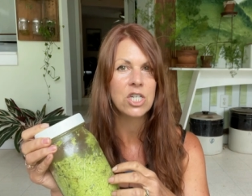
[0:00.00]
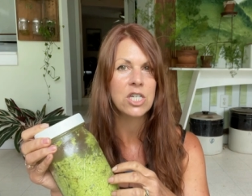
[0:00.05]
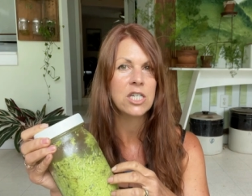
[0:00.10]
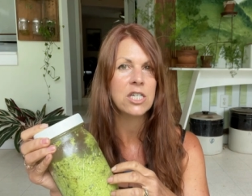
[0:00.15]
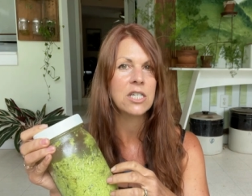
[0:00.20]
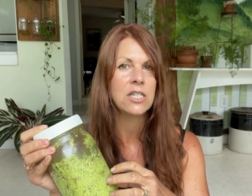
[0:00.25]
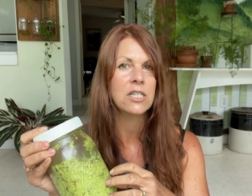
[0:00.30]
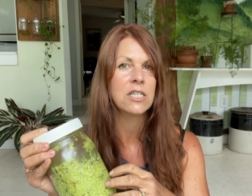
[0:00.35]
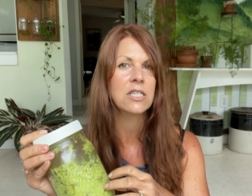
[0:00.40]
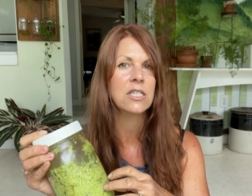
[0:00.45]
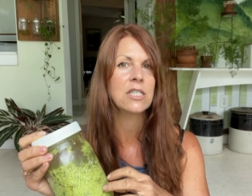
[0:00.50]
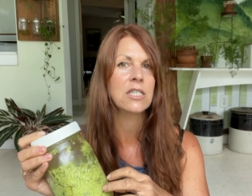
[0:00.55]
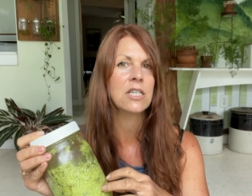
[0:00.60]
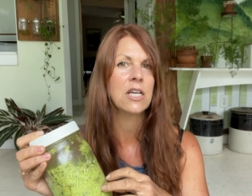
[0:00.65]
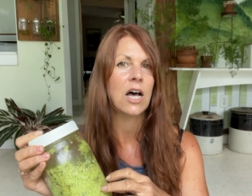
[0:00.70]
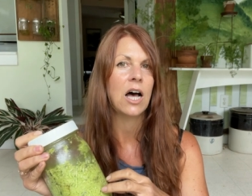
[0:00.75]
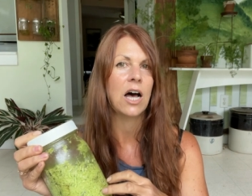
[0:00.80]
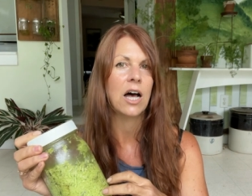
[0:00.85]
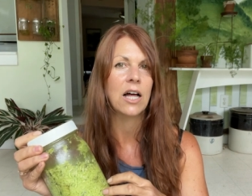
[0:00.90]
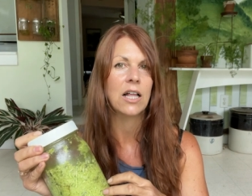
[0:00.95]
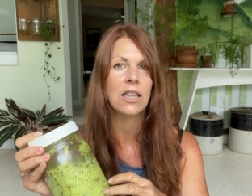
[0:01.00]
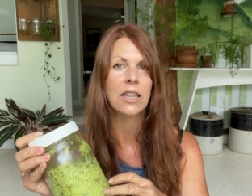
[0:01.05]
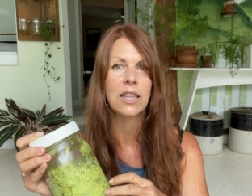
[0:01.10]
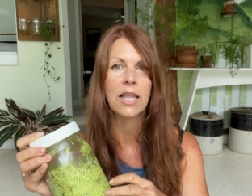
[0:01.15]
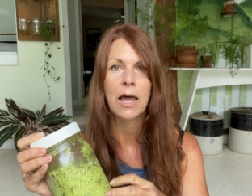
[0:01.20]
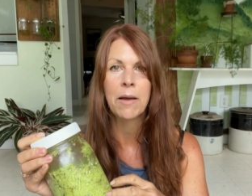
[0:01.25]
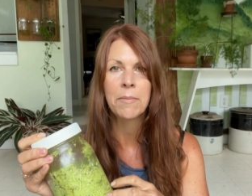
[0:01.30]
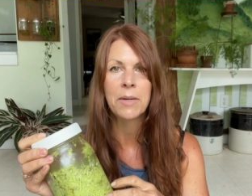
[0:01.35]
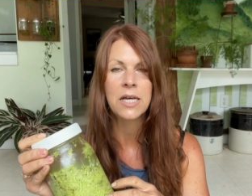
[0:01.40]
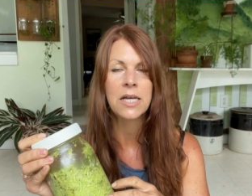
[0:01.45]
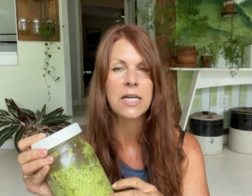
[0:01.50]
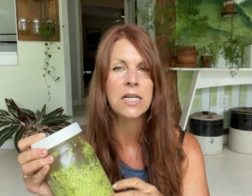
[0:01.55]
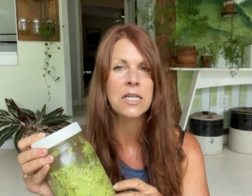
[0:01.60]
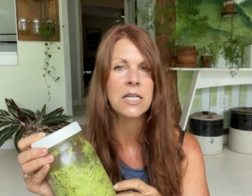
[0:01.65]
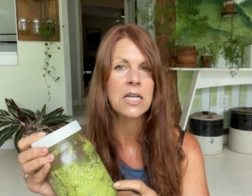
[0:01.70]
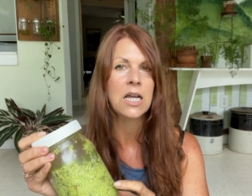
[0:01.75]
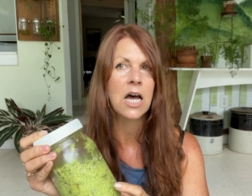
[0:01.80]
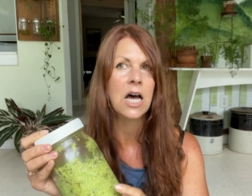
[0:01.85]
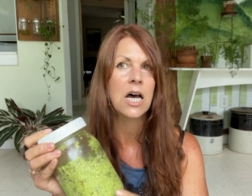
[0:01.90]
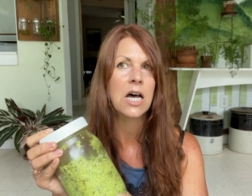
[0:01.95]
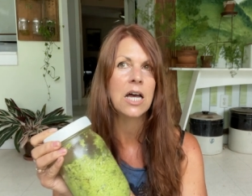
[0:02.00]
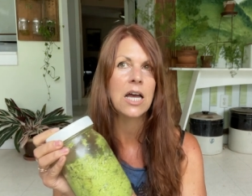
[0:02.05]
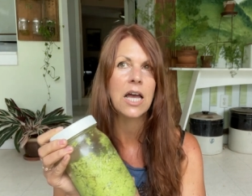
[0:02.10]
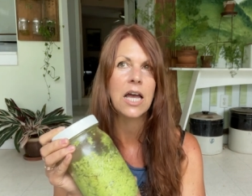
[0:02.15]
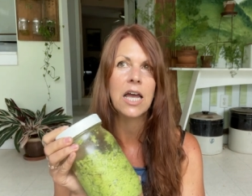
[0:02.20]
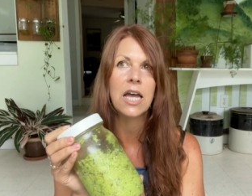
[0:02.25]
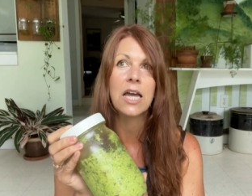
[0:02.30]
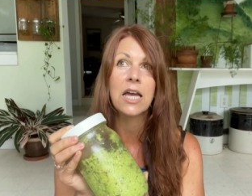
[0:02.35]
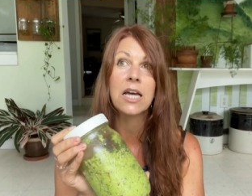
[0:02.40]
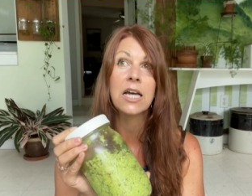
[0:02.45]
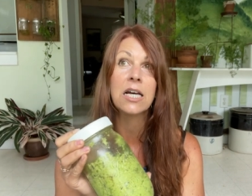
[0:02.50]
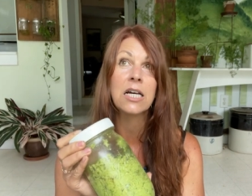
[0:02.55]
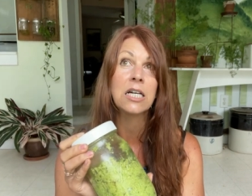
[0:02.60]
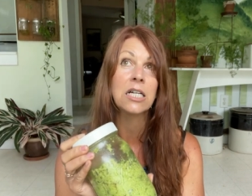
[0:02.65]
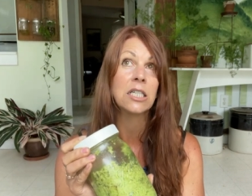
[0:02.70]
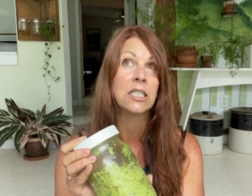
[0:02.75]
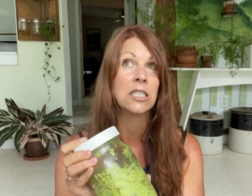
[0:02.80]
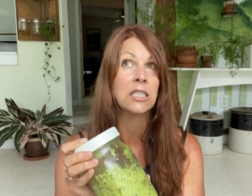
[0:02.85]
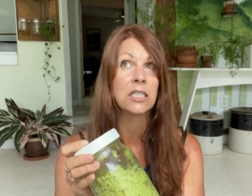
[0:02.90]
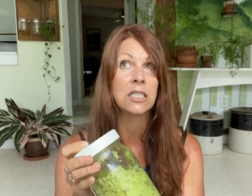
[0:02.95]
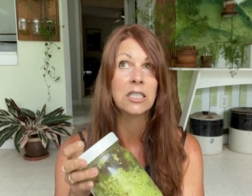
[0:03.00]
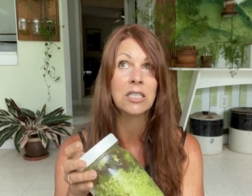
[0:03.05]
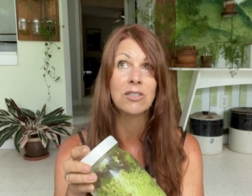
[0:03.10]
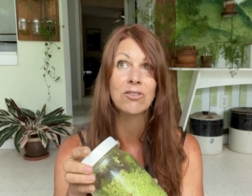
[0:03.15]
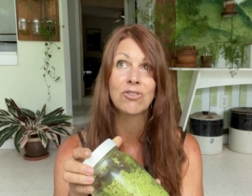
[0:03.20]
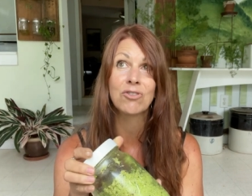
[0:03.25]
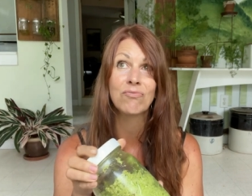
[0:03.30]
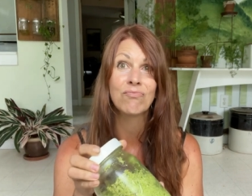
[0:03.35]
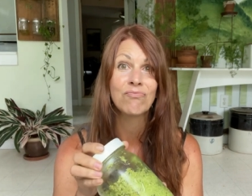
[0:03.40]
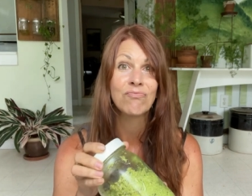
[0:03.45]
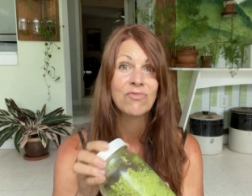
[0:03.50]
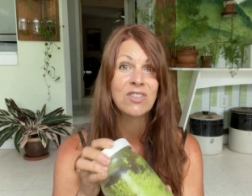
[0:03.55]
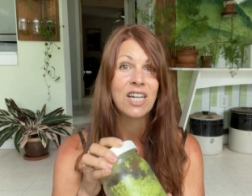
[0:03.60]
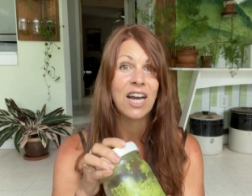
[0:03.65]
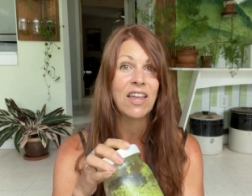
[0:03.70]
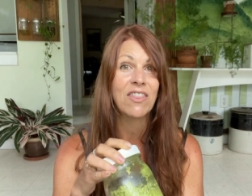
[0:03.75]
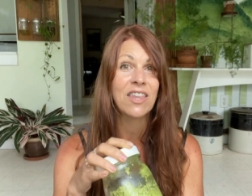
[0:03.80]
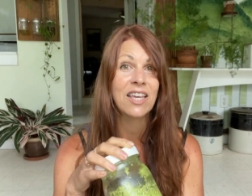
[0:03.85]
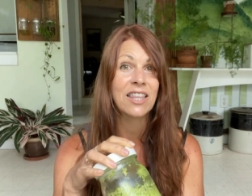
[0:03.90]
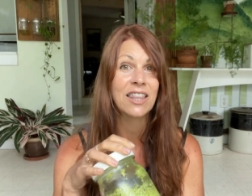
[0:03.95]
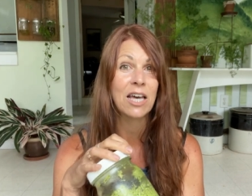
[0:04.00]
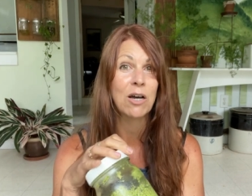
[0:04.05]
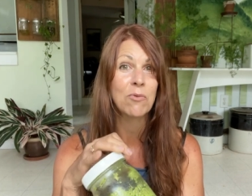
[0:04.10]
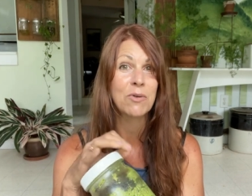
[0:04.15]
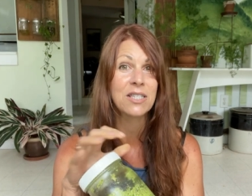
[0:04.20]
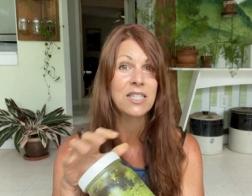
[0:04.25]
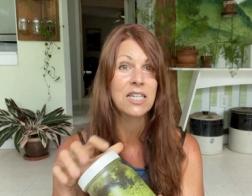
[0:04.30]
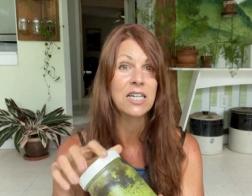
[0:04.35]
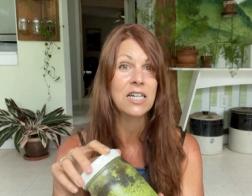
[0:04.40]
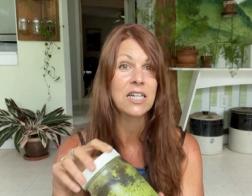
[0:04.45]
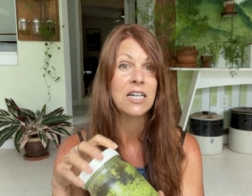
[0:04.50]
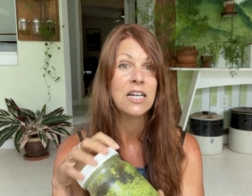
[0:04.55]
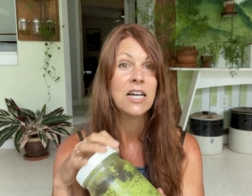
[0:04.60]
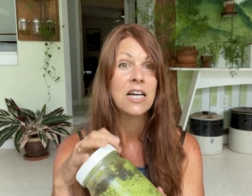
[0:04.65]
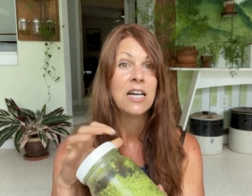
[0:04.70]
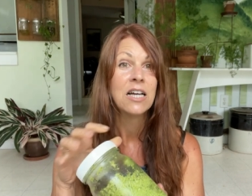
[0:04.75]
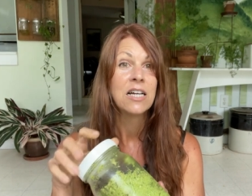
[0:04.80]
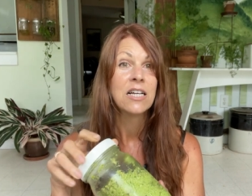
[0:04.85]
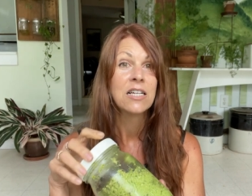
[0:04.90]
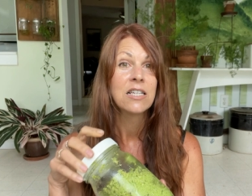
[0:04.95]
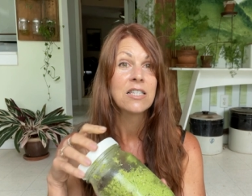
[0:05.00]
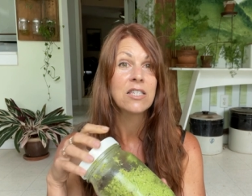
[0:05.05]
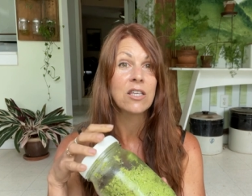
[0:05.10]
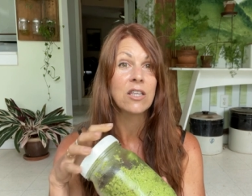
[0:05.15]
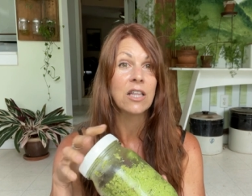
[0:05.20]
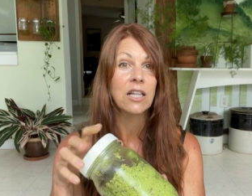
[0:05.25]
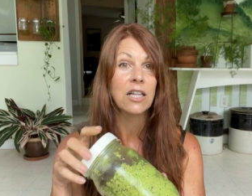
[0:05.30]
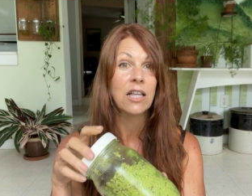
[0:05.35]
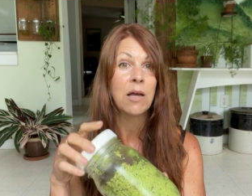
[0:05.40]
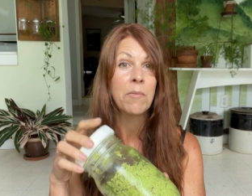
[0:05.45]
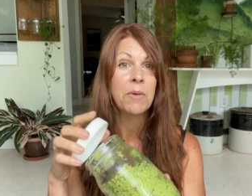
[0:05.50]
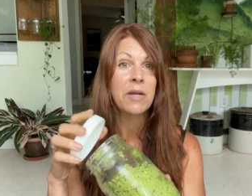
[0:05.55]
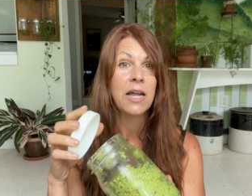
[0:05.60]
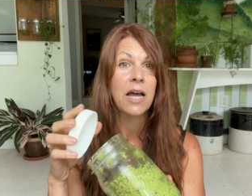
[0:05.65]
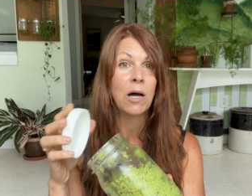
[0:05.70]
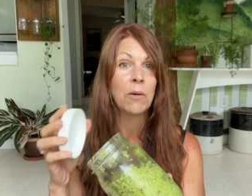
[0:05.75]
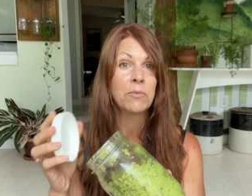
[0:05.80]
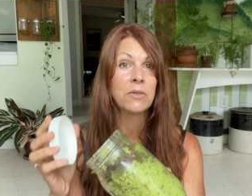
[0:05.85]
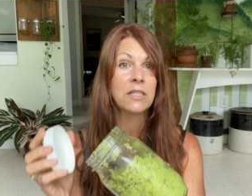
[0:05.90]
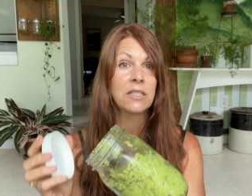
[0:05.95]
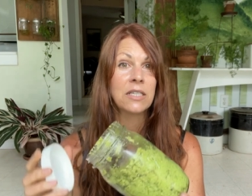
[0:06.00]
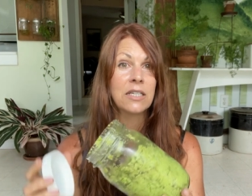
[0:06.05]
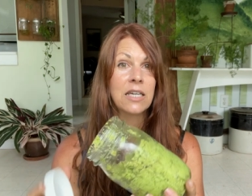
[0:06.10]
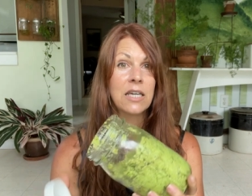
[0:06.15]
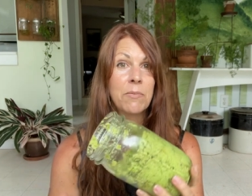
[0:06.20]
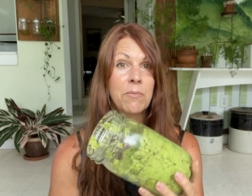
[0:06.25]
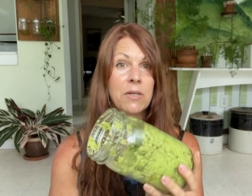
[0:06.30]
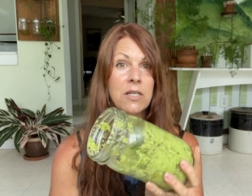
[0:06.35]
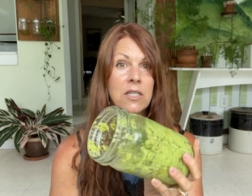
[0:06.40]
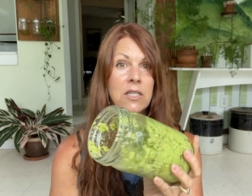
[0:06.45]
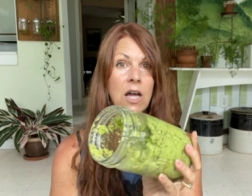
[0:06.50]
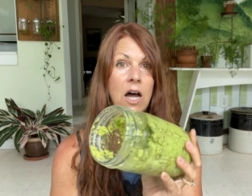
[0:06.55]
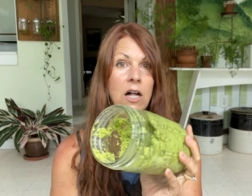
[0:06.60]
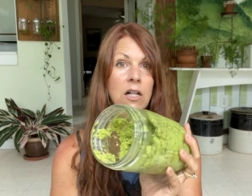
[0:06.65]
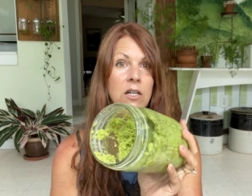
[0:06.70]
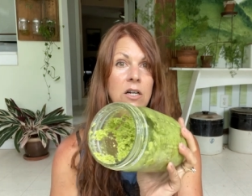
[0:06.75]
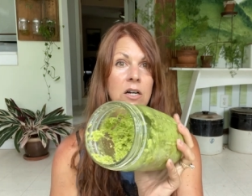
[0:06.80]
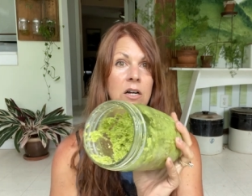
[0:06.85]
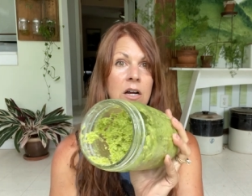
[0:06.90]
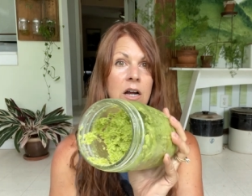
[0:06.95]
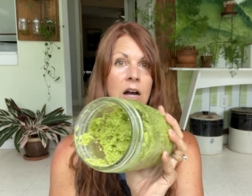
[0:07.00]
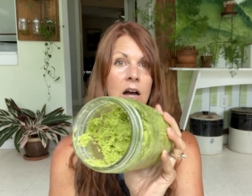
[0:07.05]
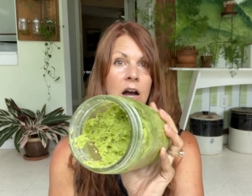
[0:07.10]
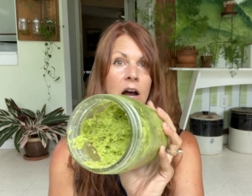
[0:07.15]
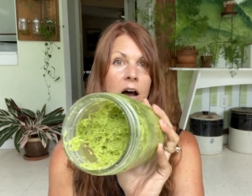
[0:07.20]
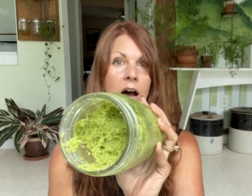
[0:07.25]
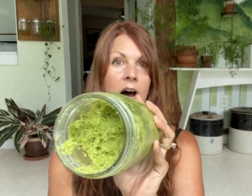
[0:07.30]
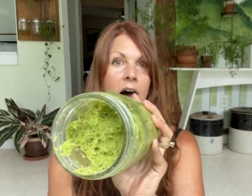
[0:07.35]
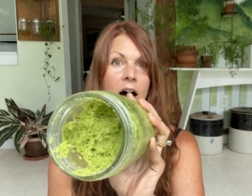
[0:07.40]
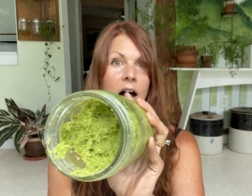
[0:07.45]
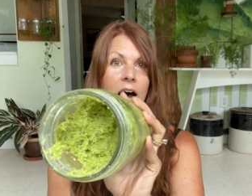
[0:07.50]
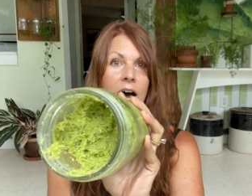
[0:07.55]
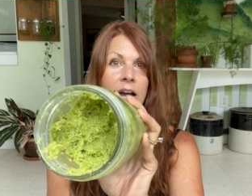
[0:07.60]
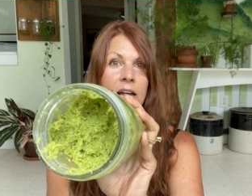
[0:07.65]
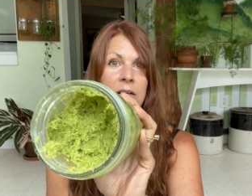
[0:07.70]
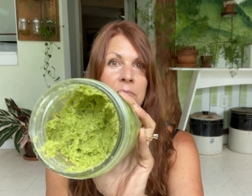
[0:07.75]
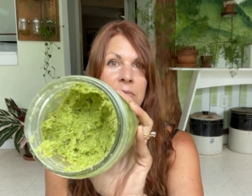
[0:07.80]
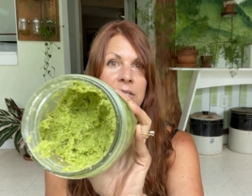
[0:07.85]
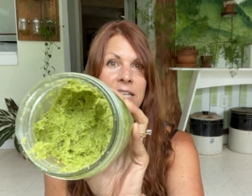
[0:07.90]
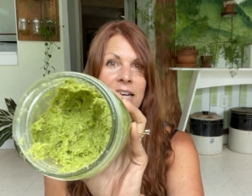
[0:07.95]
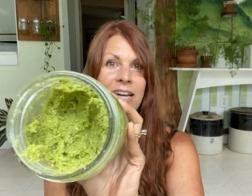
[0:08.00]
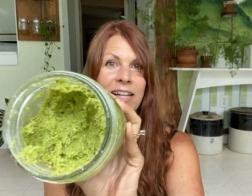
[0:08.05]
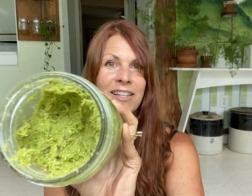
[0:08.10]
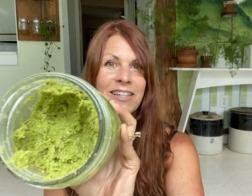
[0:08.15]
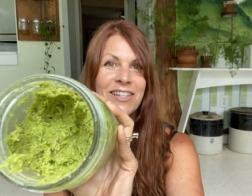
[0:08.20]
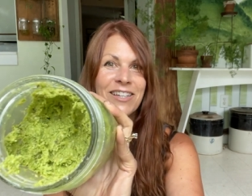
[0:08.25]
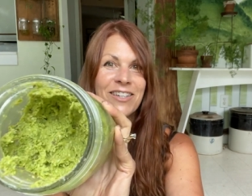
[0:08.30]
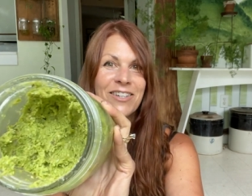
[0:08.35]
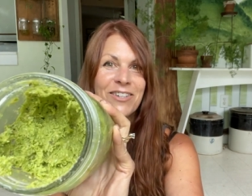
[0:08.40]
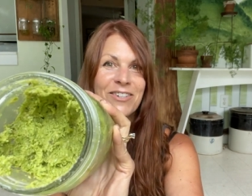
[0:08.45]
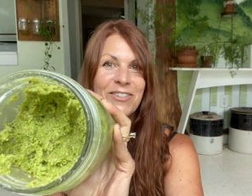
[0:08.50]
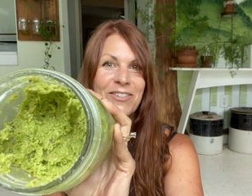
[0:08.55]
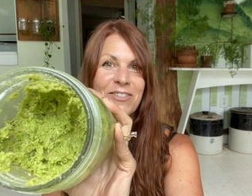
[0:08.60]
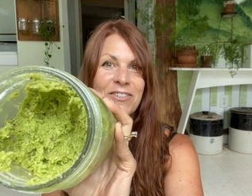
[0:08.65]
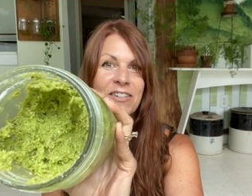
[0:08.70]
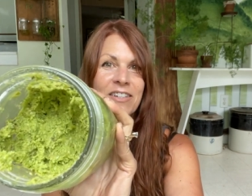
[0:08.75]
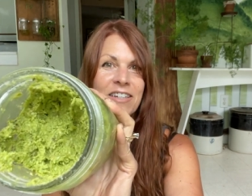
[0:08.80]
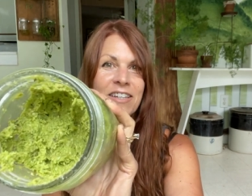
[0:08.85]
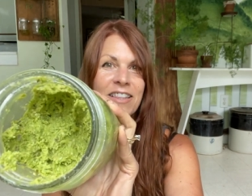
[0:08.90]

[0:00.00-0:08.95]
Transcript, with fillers: cheese, uh, lemon, and I think that was it. So the lemon helped it to keep its color. I am telling you,